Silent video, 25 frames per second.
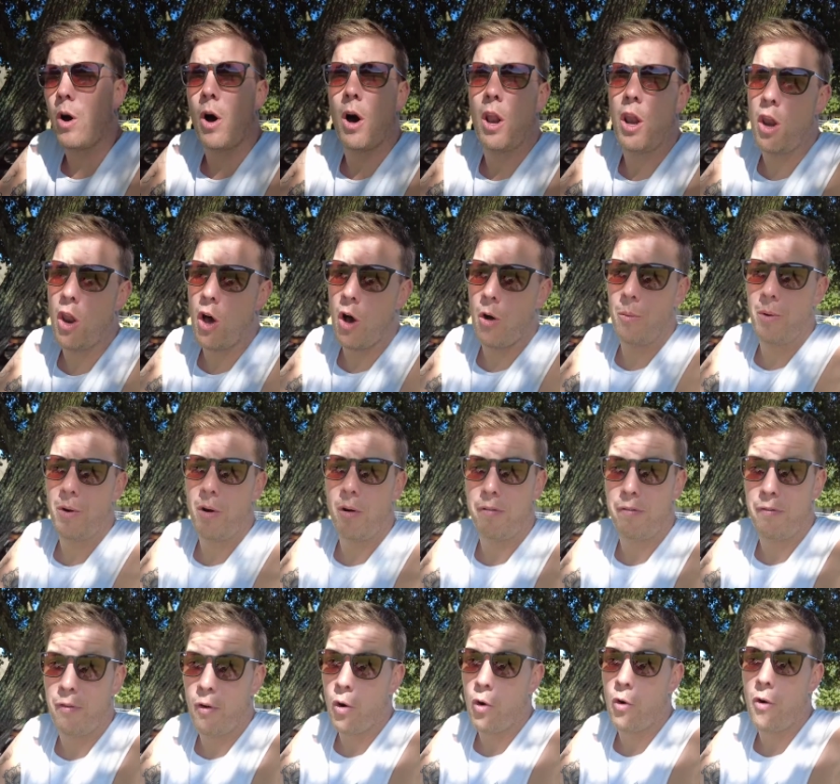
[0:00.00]
got a
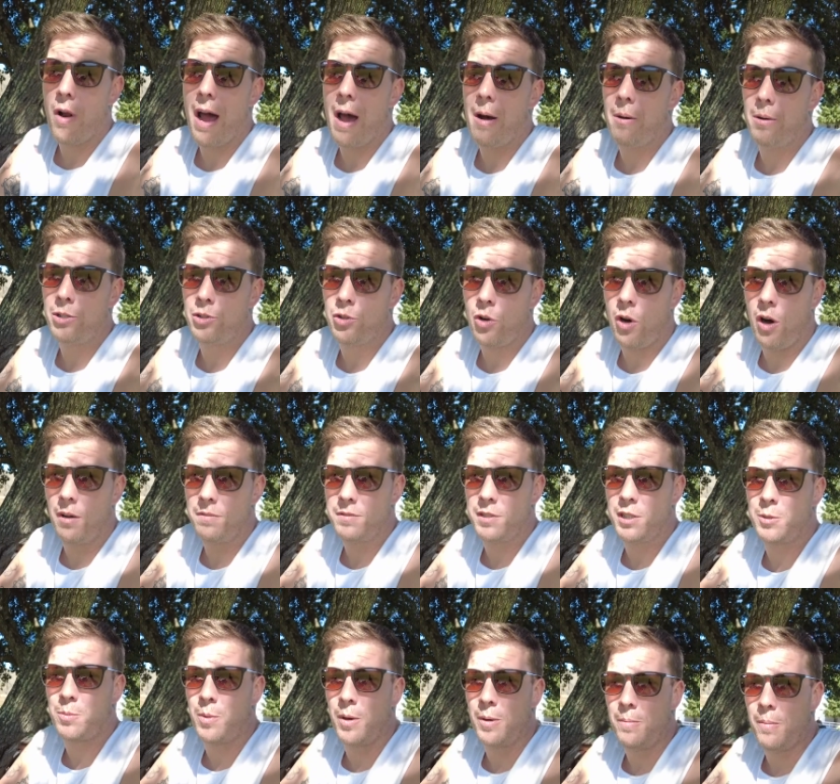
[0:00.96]
4-hour drive to
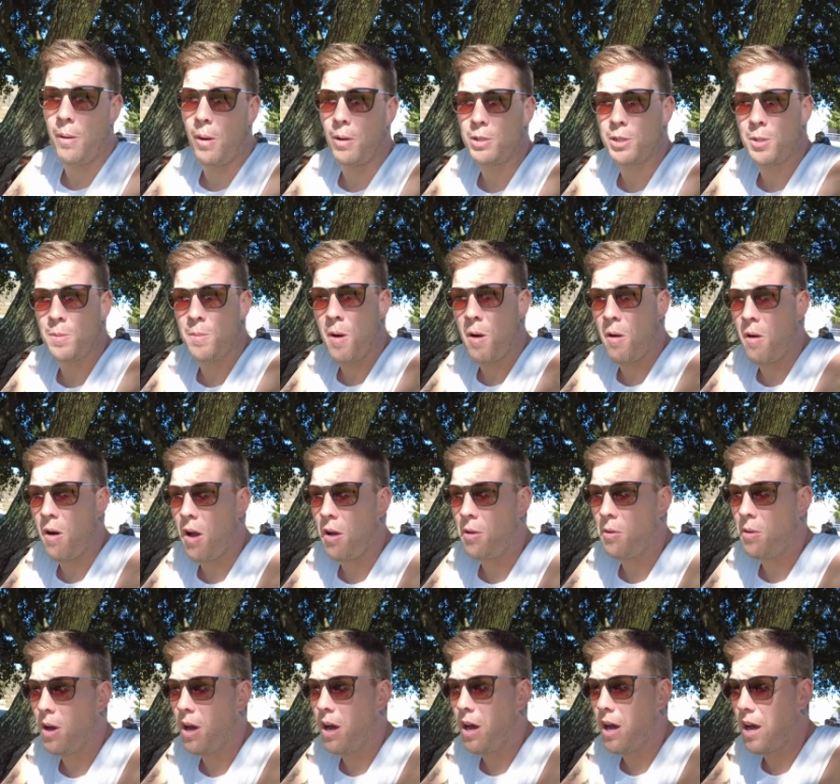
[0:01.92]
Springbok tomorrow.
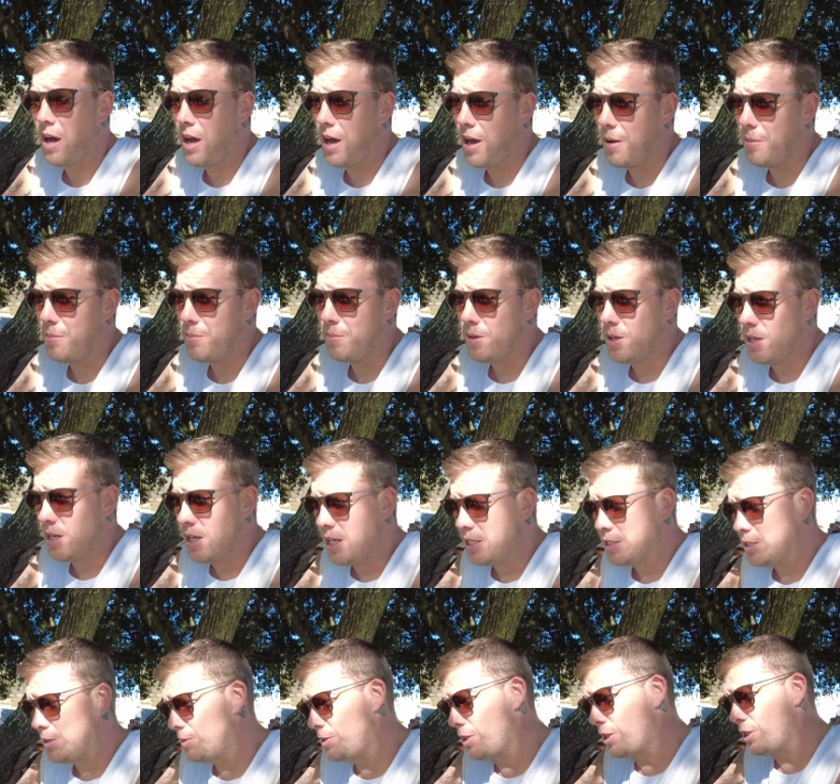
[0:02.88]
So
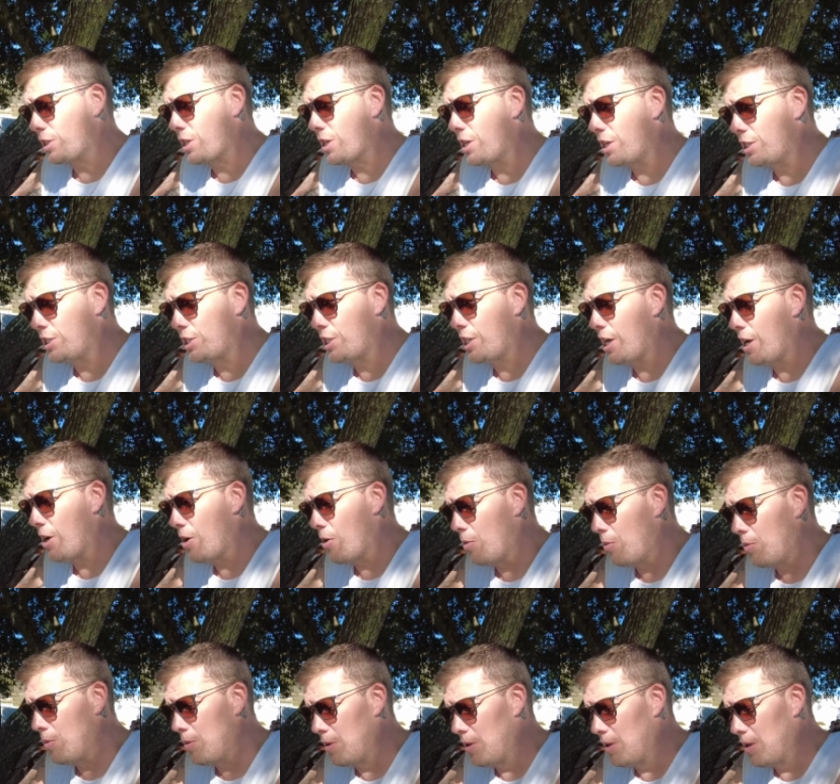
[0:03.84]
we're just going to
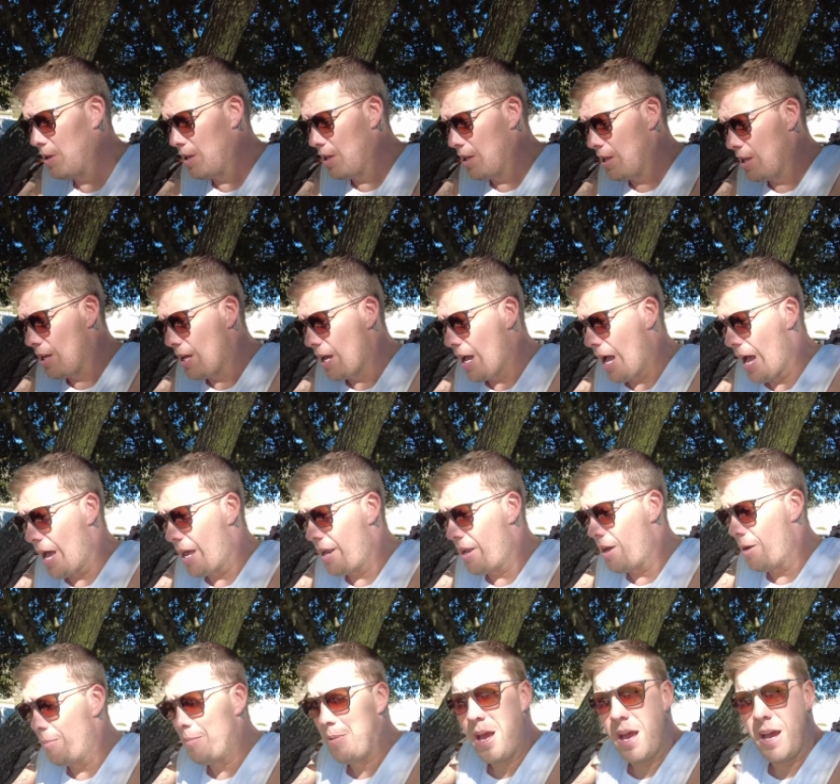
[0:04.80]
chill and
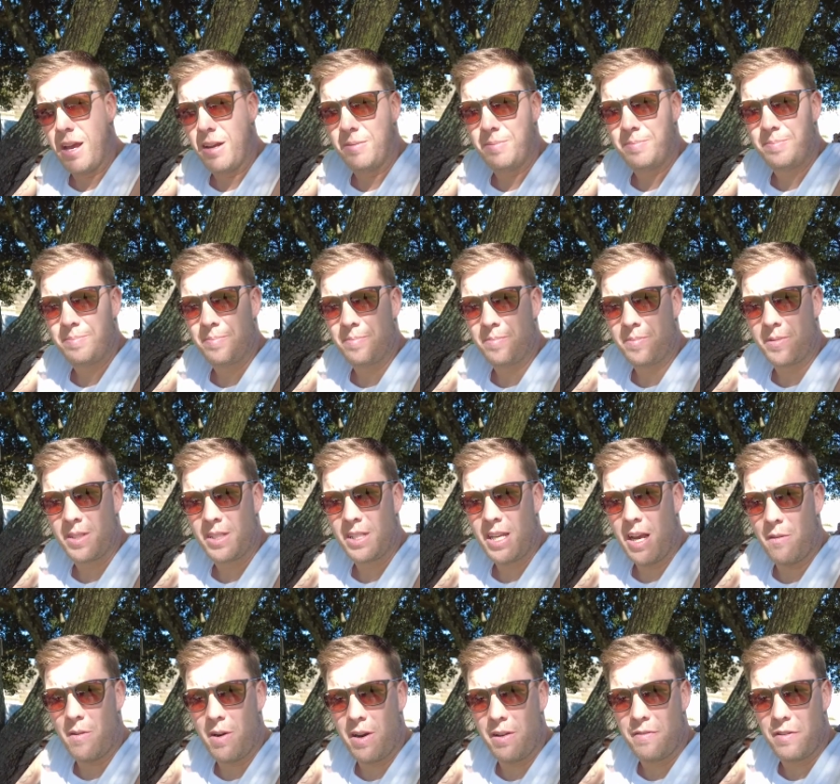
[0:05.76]
yeah,
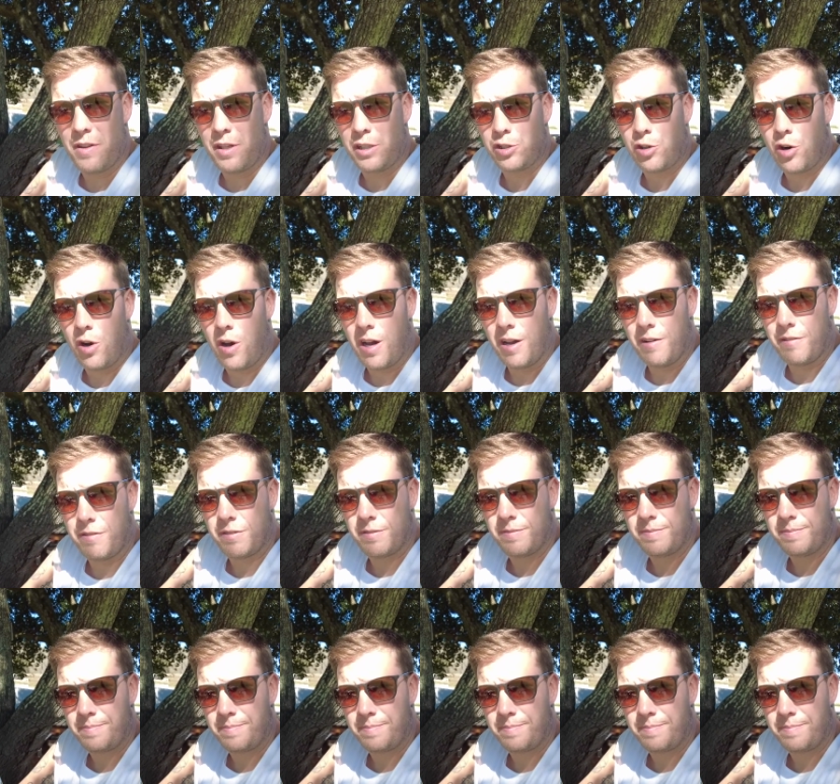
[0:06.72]
get ready for the drive.